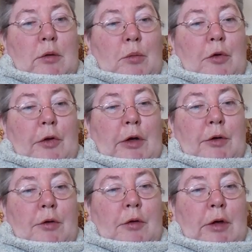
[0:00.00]

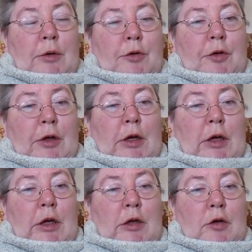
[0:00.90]
without arousing
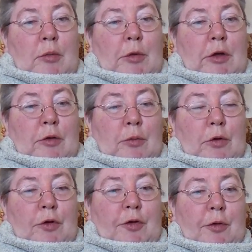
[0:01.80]
any comment
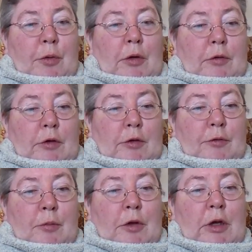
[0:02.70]
whatsoever
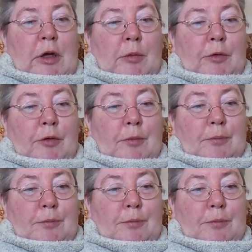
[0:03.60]
from the neighbours,